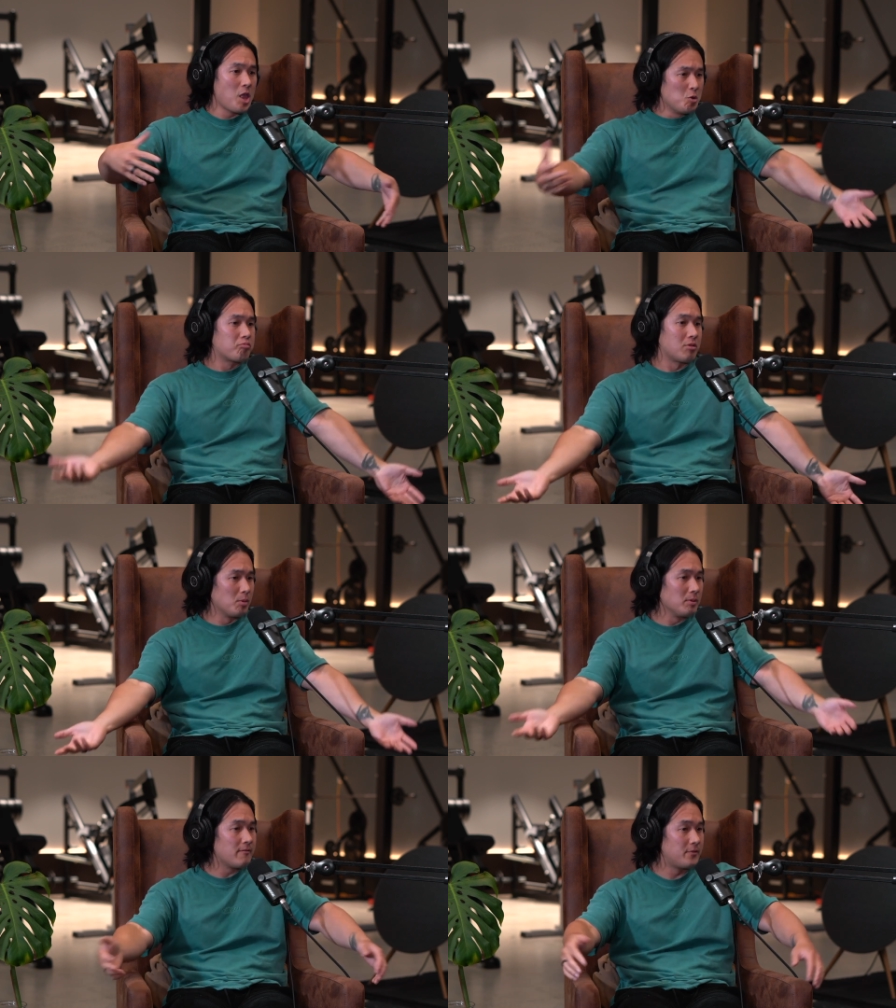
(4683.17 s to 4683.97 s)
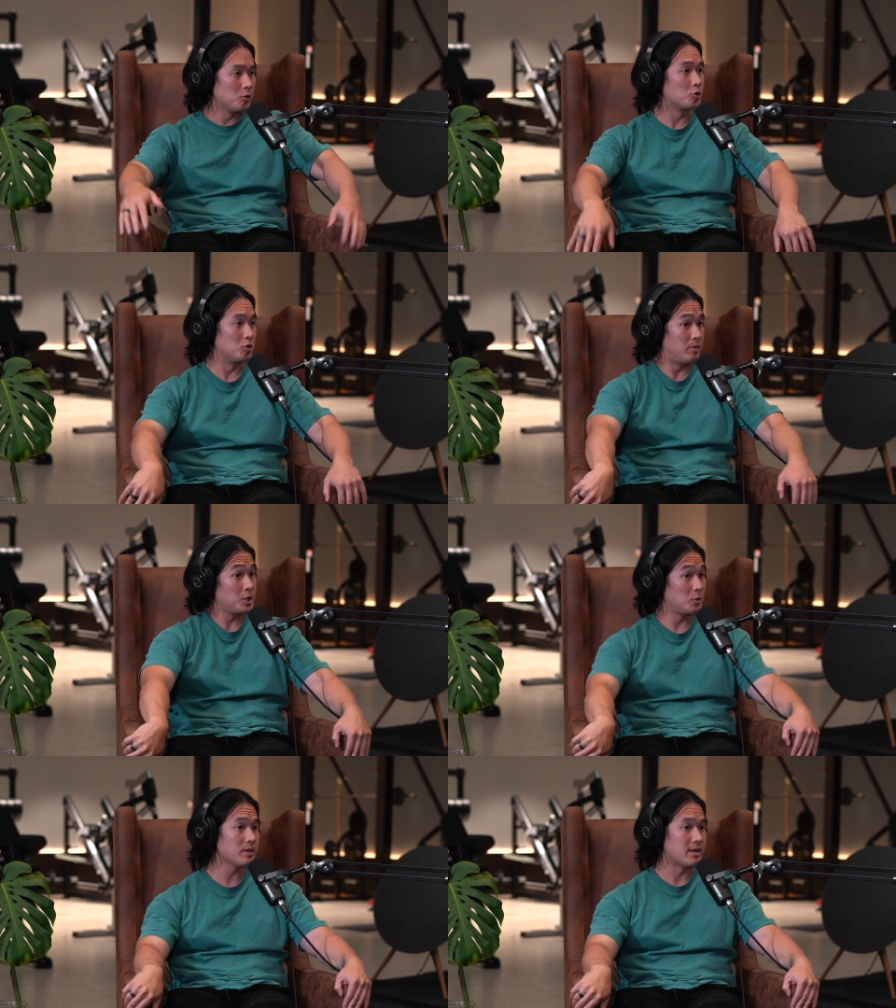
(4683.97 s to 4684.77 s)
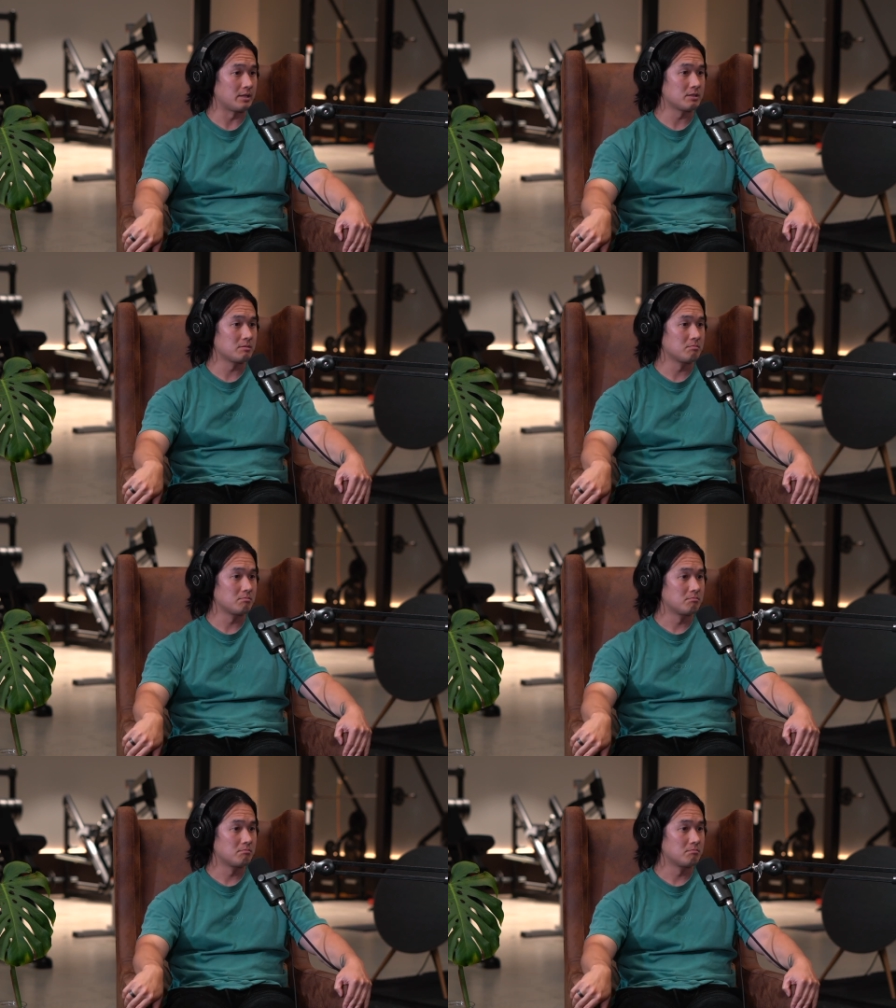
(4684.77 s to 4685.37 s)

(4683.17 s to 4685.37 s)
And you'll probably feel good by doing that.